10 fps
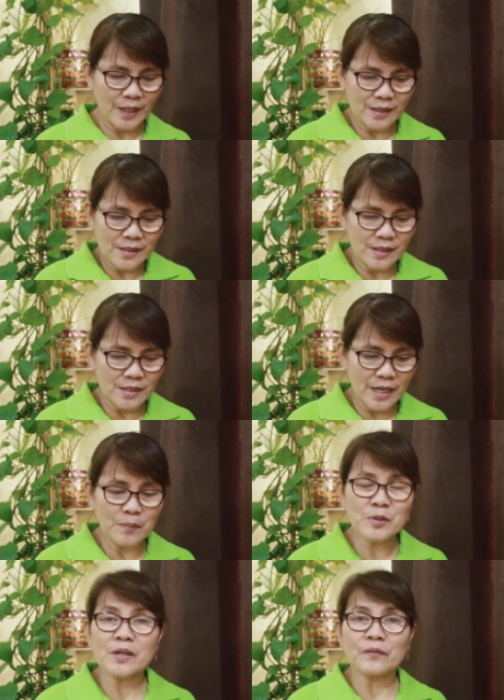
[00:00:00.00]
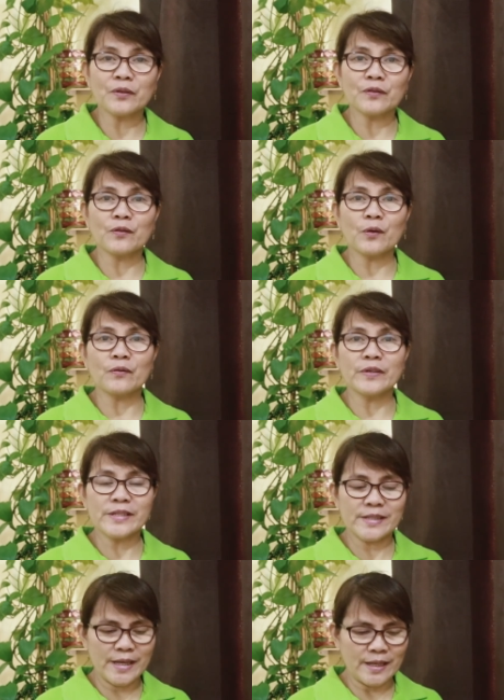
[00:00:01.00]
That's in James chapter 4
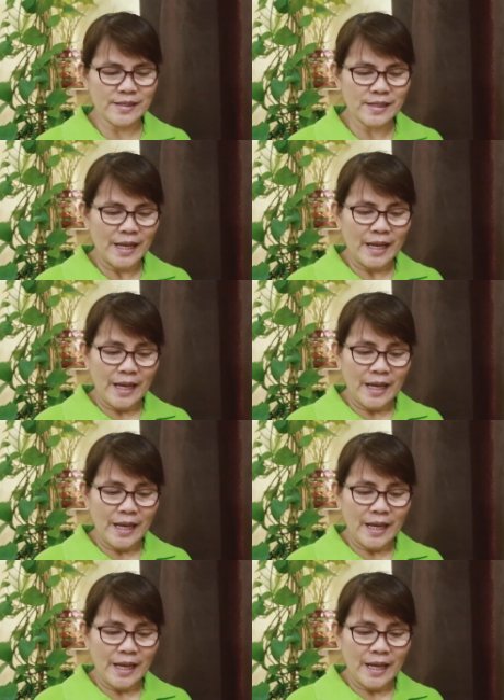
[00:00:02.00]
verse 6